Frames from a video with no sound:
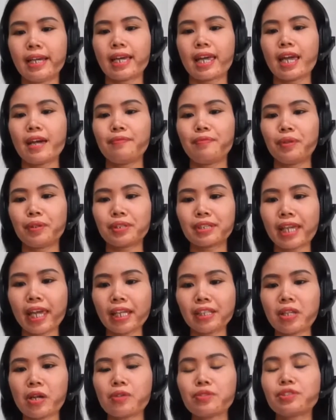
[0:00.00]
a
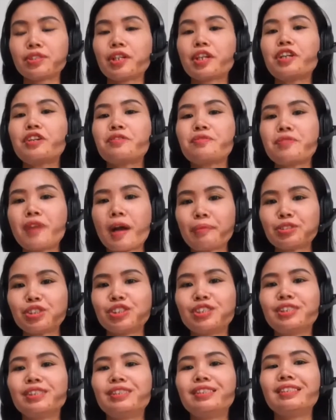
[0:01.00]
volcano's
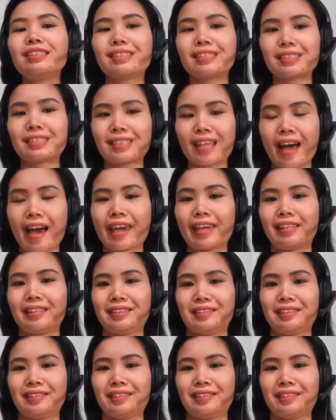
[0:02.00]
eruption style.